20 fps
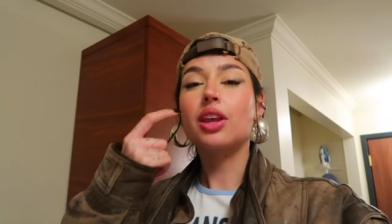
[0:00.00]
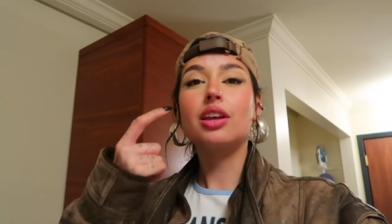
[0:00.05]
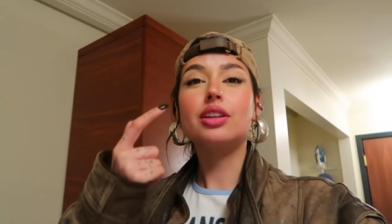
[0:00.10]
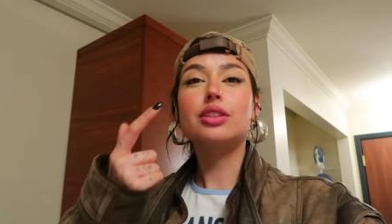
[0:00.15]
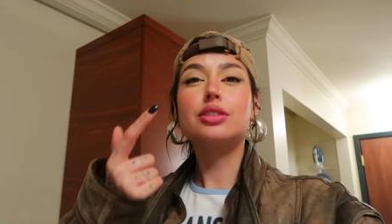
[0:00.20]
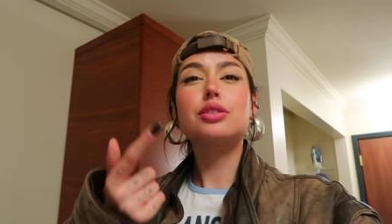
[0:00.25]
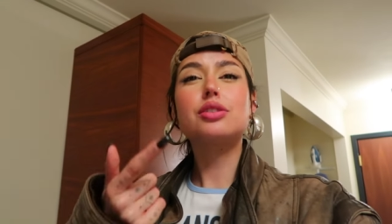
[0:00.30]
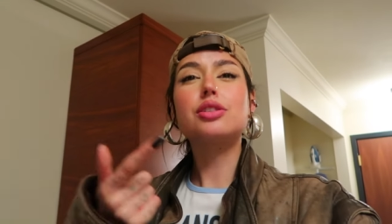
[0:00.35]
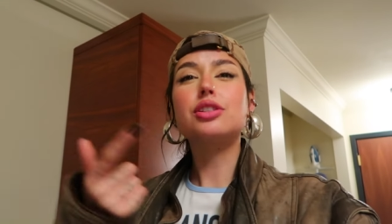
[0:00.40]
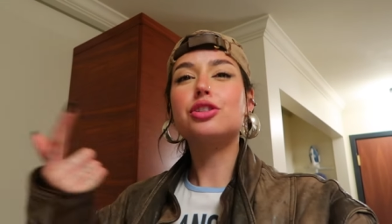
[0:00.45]

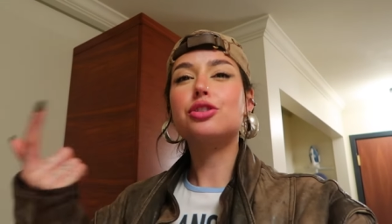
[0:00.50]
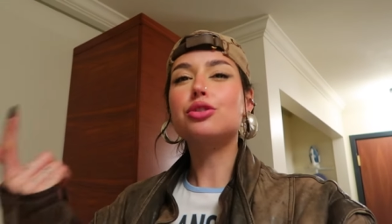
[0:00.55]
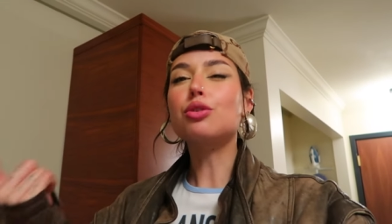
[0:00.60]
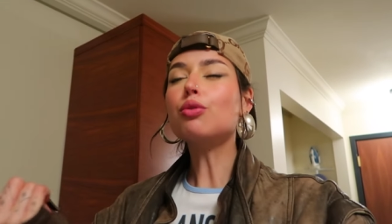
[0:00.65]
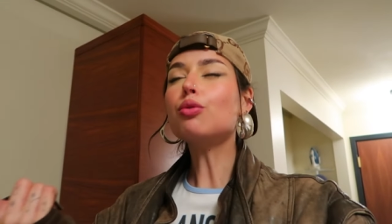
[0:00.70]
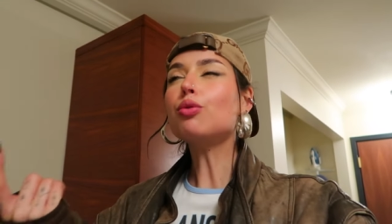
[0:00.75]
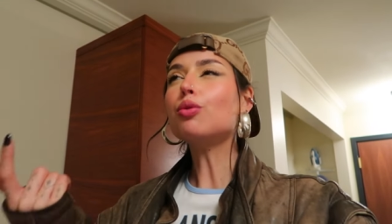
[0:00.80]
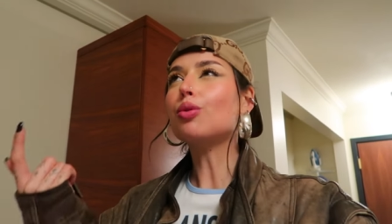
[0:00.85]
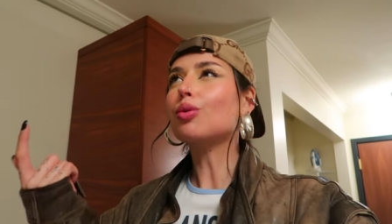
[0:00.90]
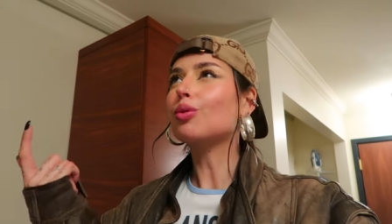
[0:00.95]
It's
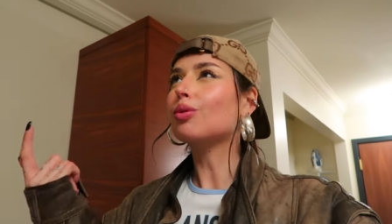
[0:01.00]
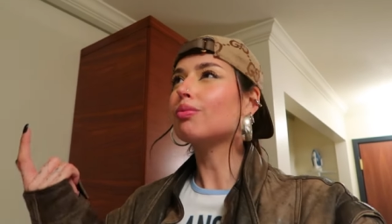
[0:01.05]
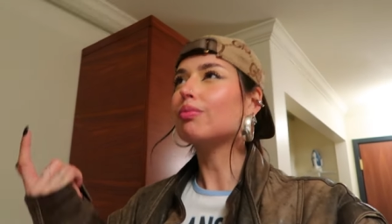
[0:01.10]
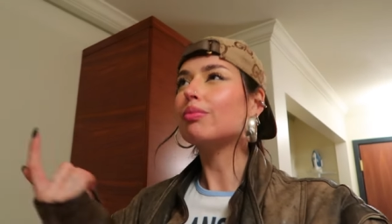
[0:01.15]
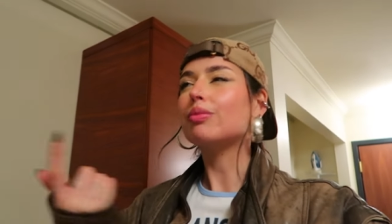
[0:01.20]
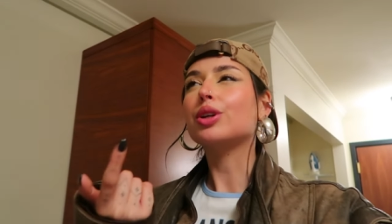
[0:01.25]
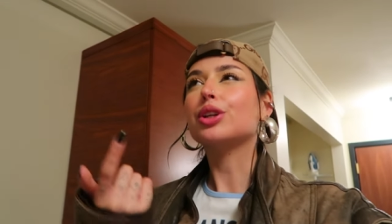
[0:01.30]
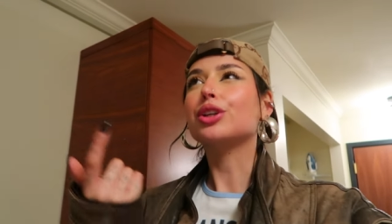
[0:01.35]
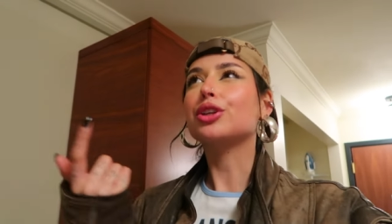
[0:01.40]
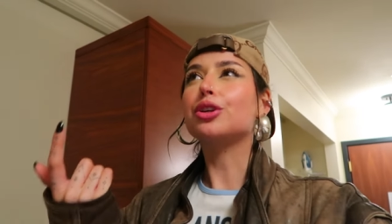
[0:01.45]
so
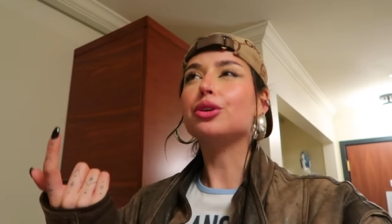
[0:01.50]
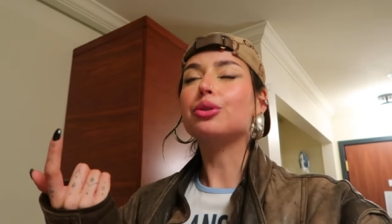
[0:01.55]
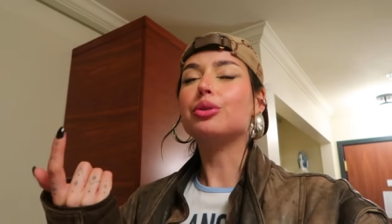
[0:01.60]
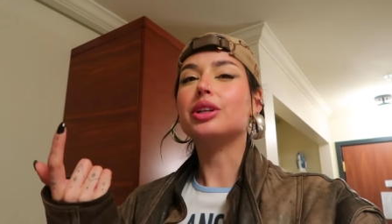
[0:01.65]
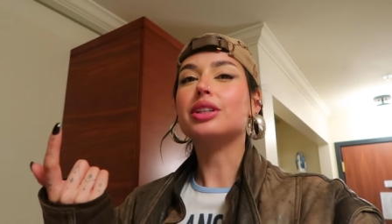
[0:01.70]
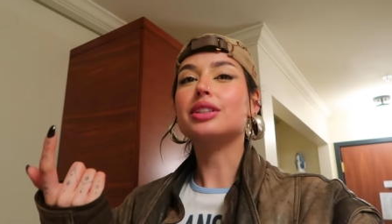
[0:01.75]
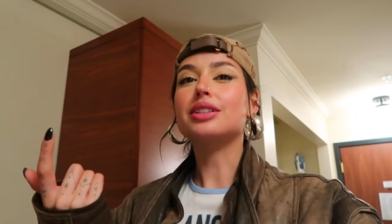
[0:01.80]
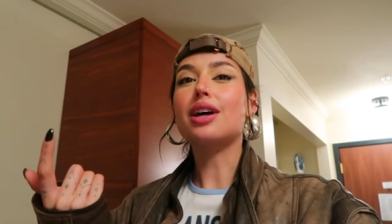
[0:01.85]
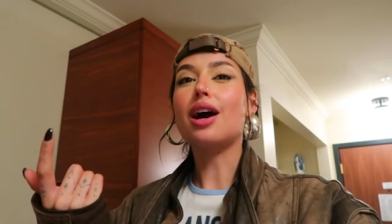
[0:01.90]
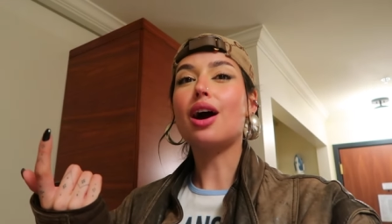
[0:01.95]

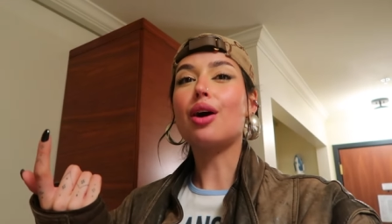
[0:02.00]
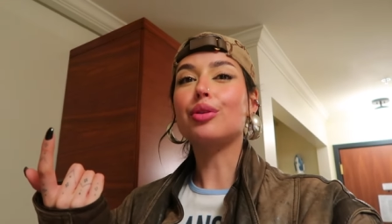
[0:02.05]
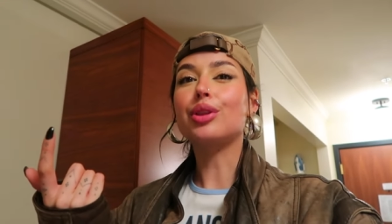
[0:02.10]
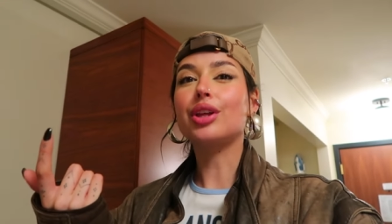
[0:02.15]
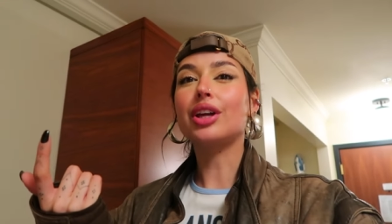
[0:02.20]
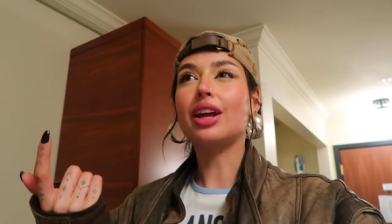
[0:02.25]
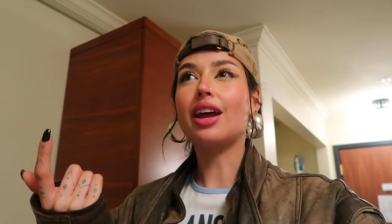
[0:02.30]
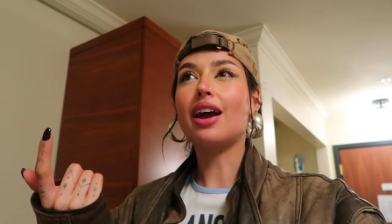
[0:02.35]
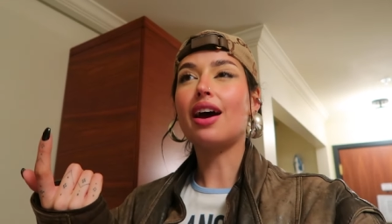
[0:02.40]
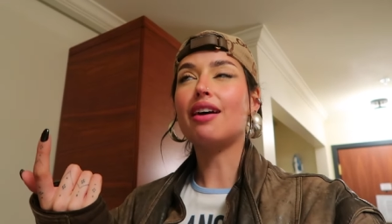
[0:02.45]
curious how
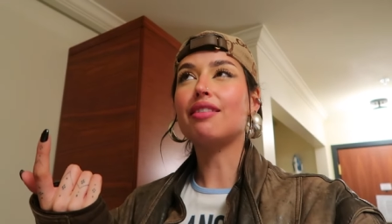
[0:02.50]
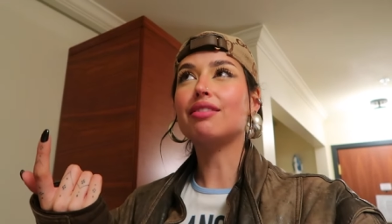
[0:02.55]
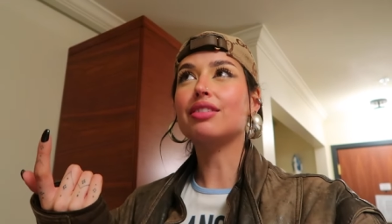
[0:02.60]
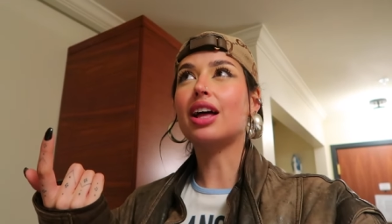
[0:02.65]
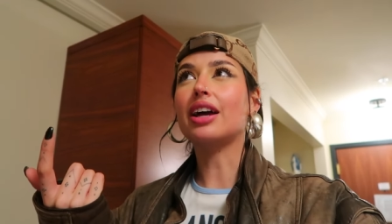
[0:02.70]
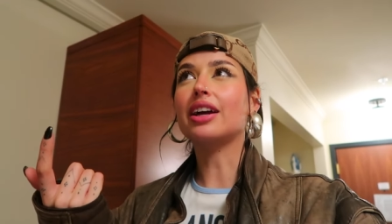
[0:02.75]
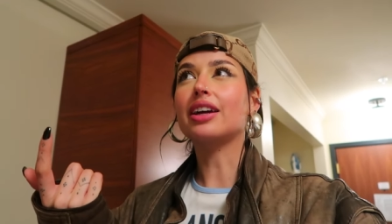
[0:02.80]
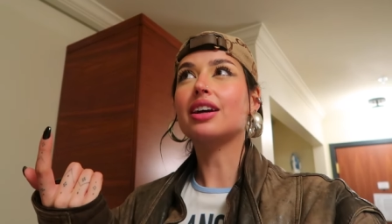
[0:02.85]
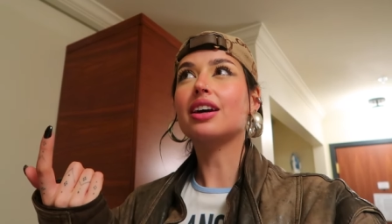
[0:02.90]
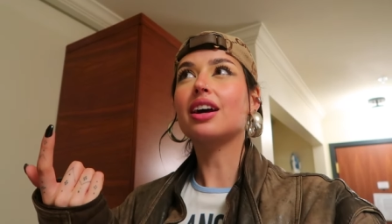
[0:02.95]
they have
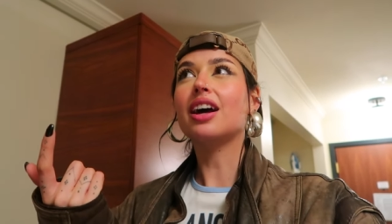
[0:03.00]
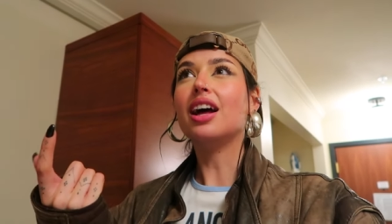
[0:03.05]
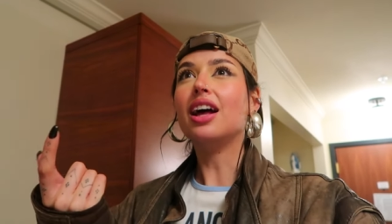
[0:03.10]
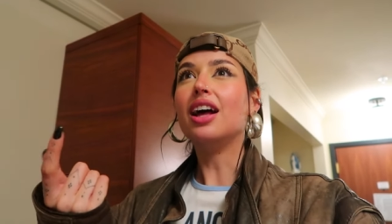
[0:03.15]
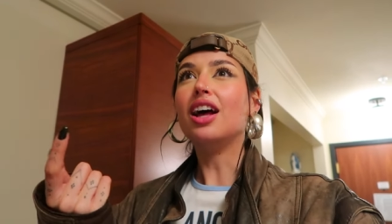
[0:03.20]
like